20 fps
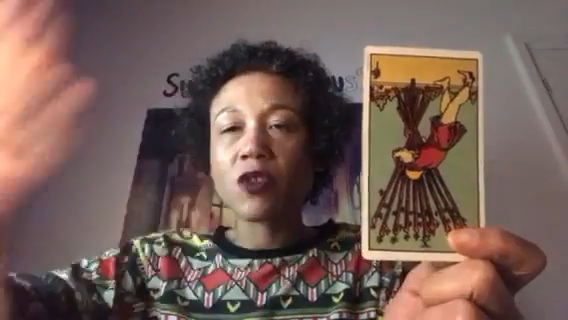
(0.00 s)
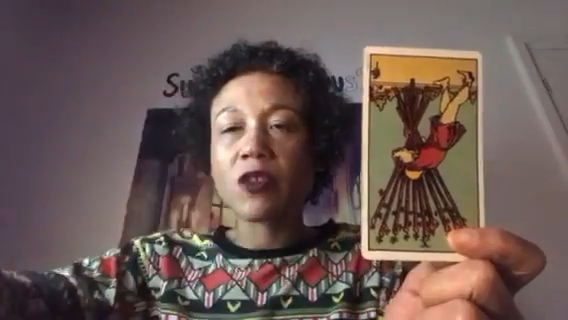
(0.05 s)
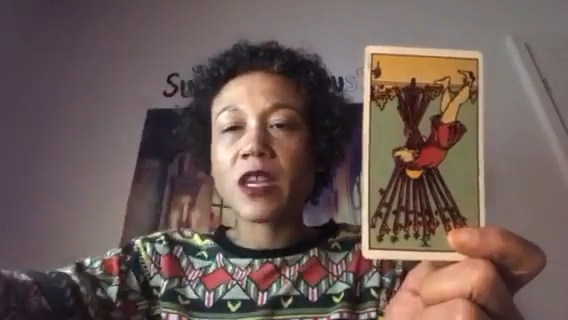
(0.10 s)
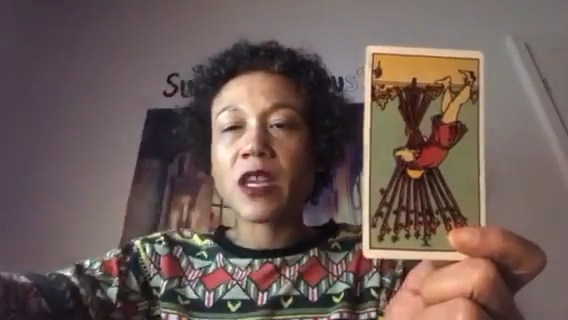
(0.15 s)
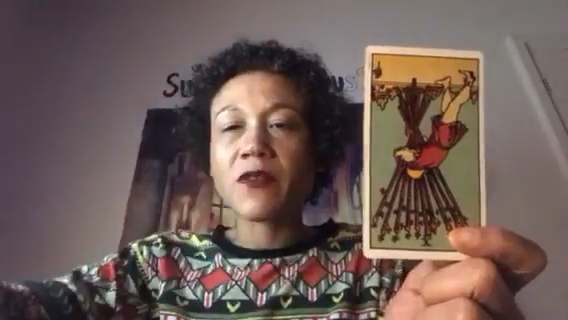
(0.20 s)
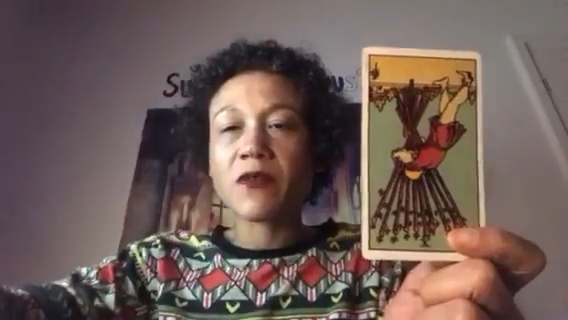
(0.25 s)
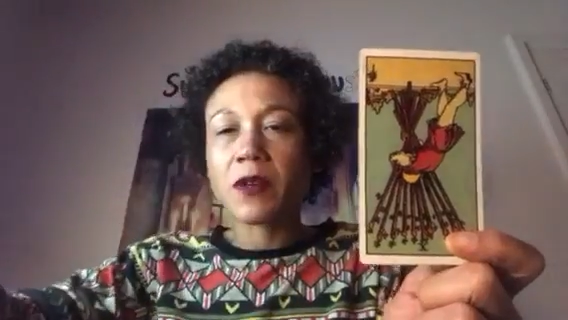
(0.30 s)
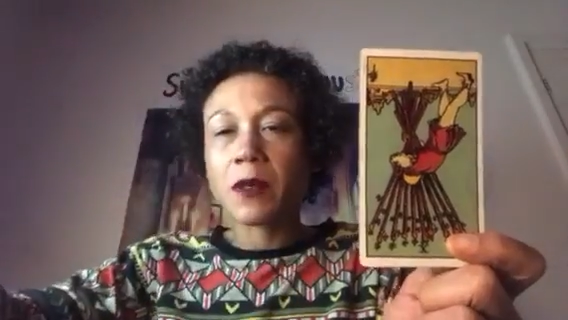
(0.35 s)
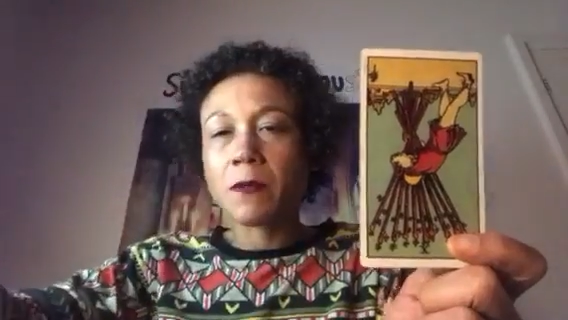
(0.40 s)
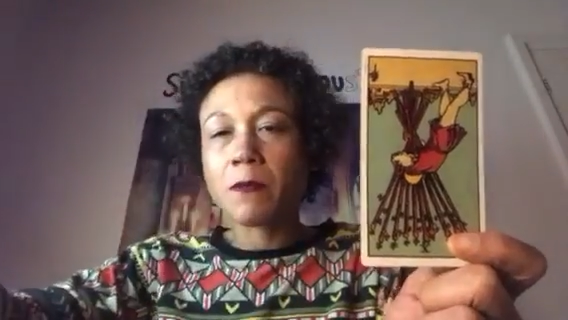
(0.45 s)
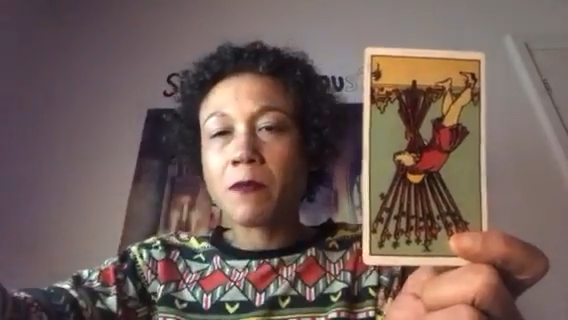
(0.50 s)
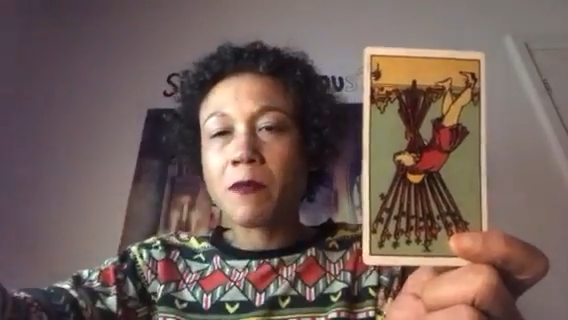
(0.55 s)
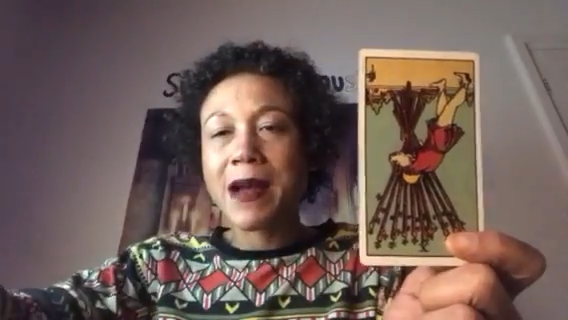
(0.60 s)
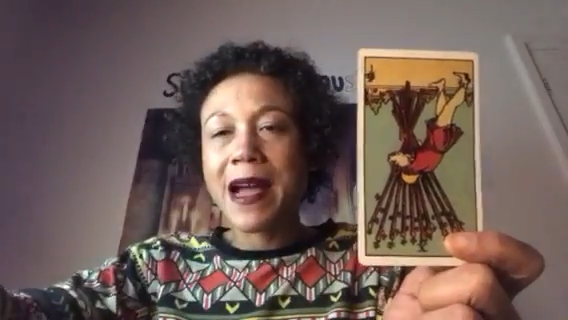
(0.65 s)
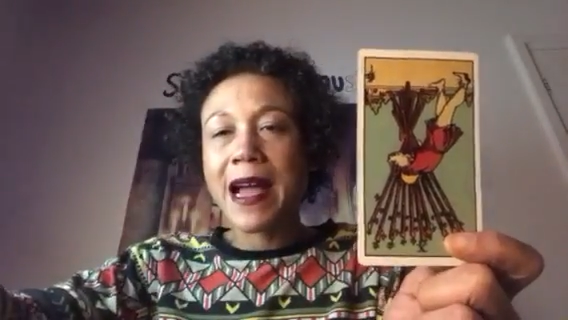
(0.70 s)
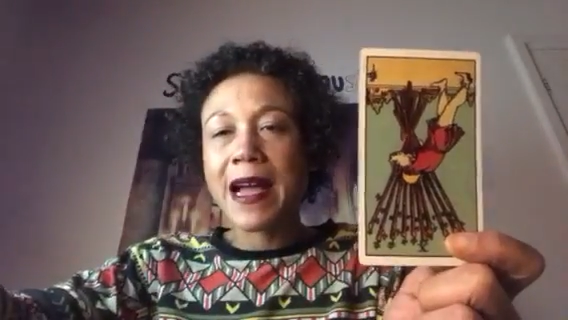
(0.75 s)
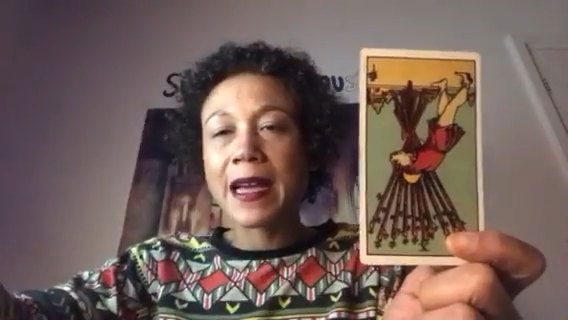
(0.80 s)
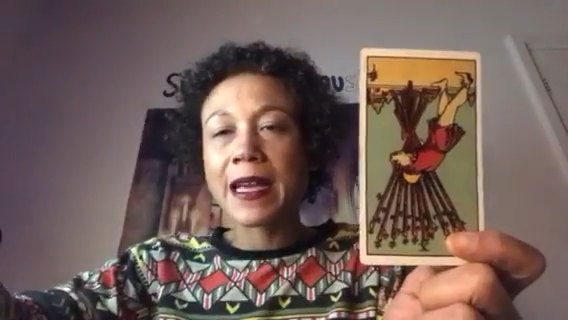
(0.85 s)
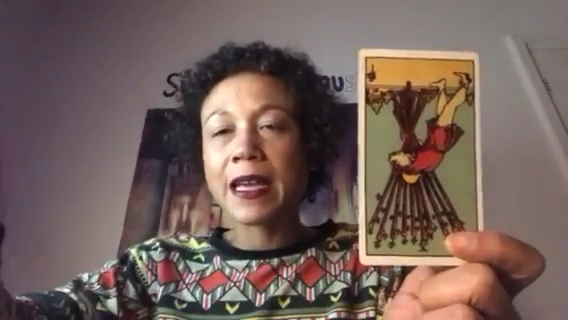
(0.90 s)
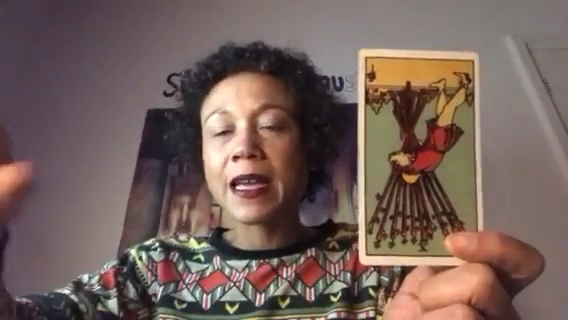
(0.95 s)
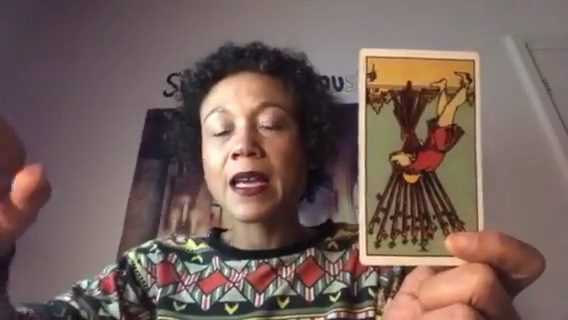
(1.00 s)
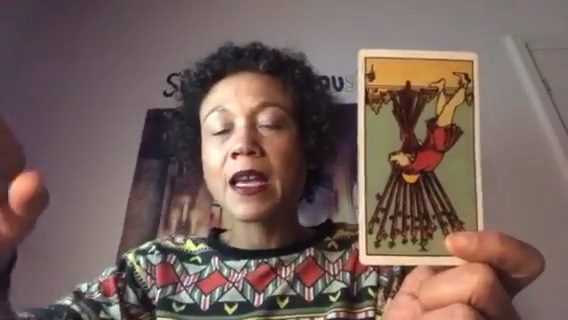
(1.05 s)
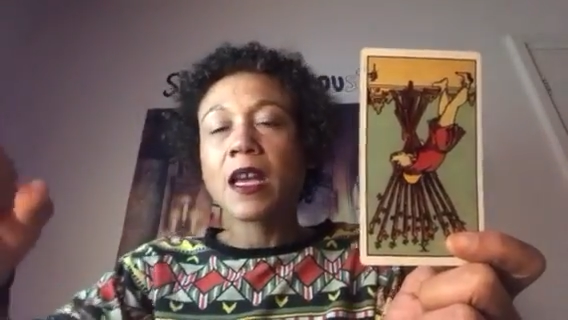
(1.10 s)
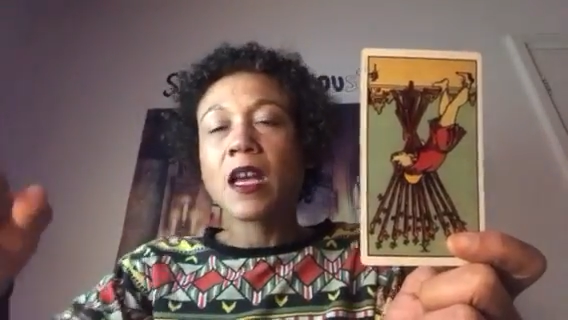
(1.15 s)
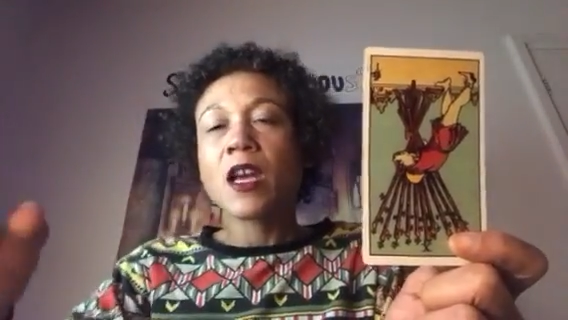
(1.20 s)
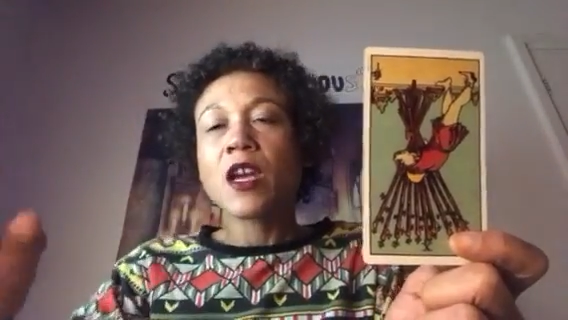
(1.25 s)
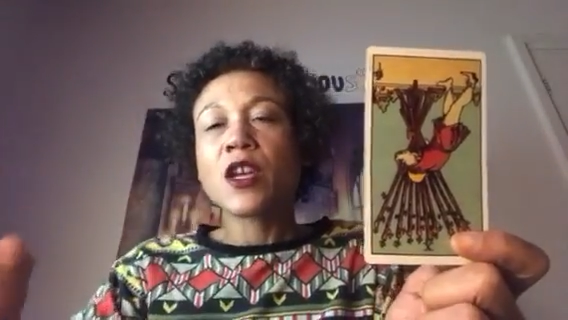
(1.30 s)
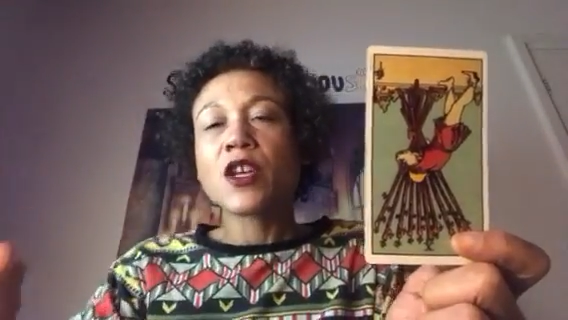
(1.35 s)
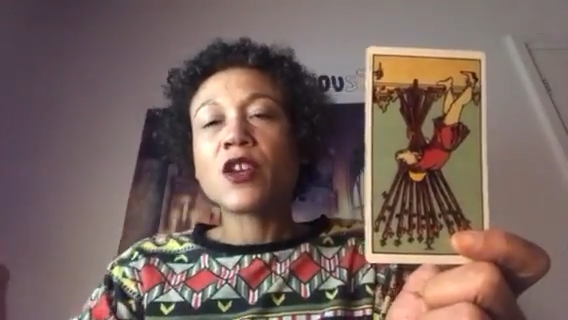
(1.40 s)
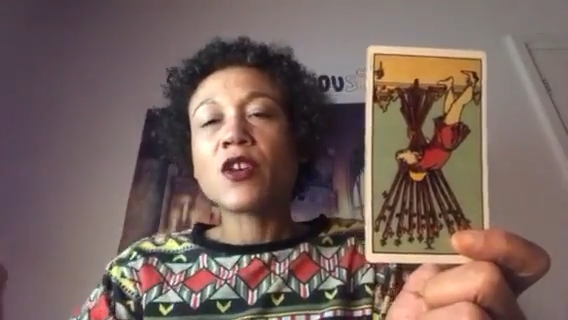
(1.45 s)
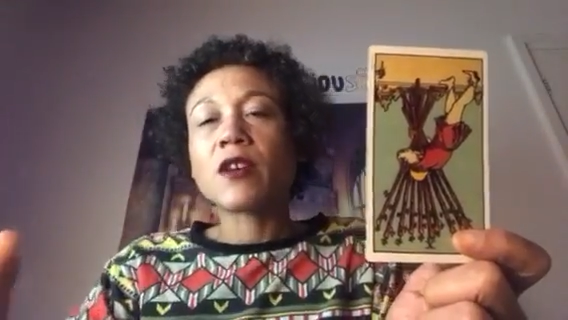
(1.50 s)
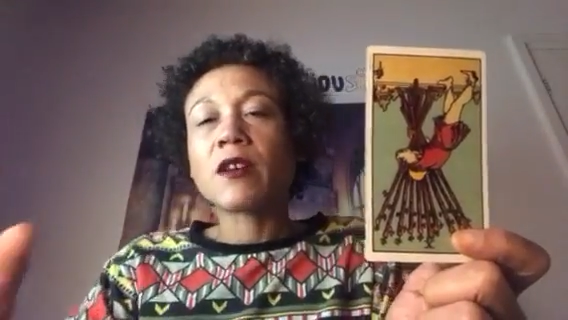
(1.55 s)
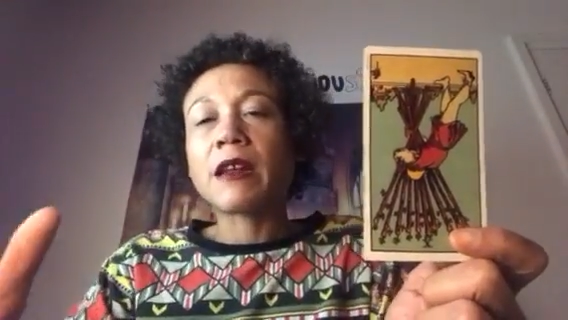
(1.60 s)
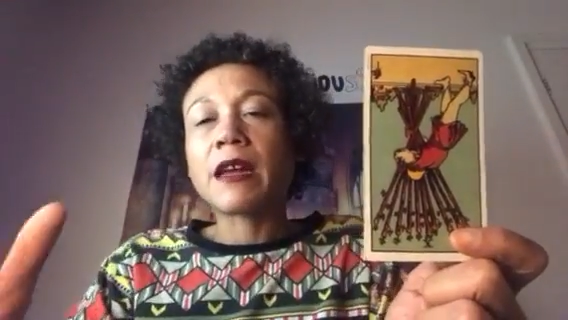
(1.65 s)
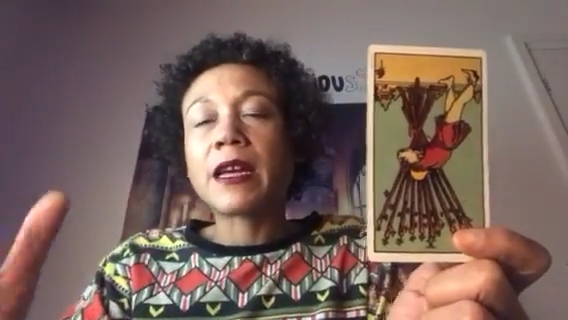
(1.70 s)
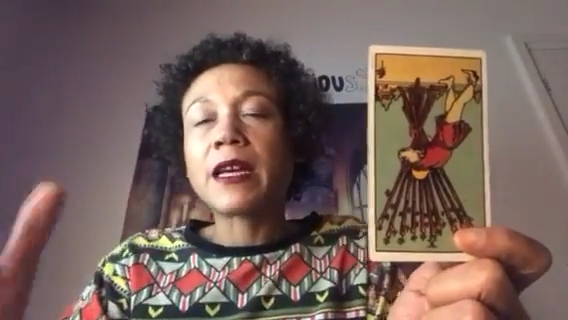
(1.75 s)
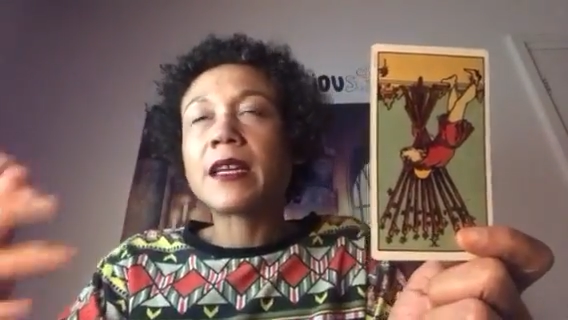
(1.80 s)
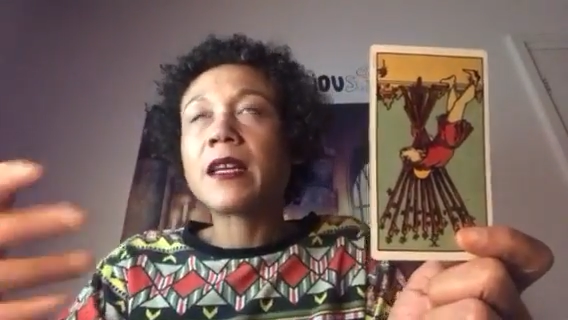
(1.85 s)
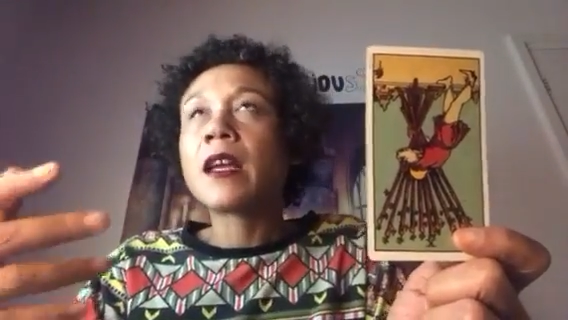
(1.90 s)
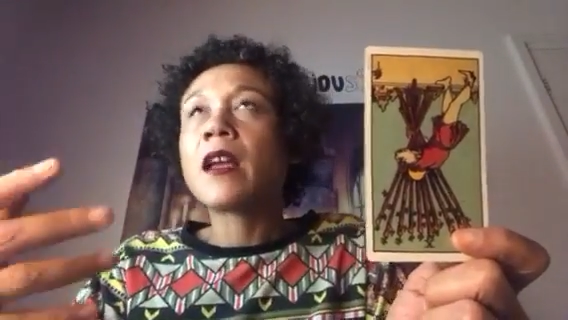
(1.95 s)
You're giving them back. You're
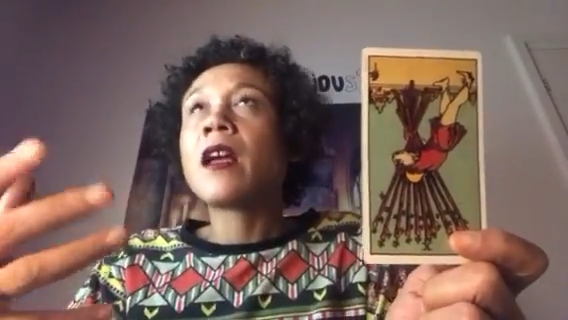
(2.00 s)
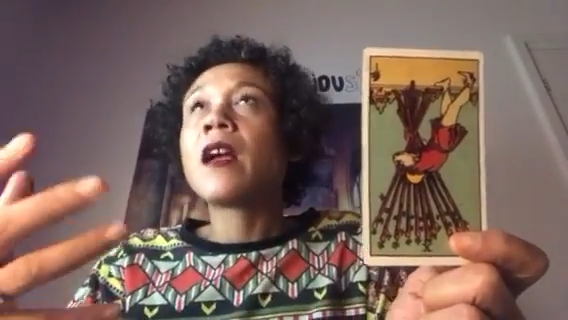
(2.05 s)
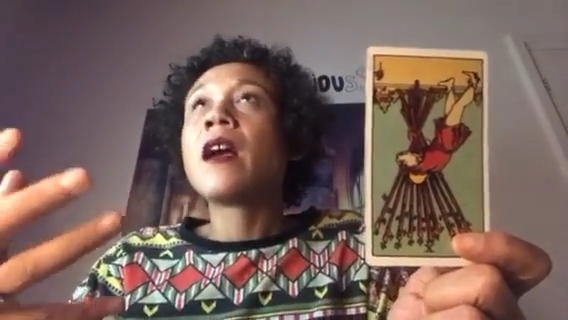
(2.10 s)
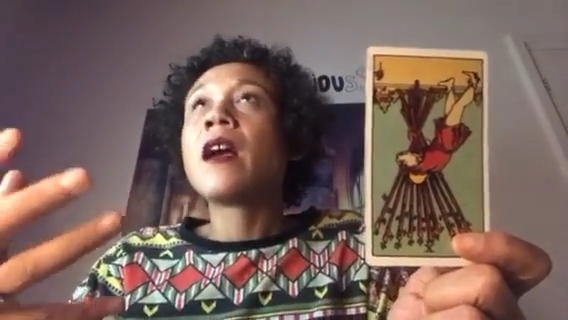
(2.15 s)
like,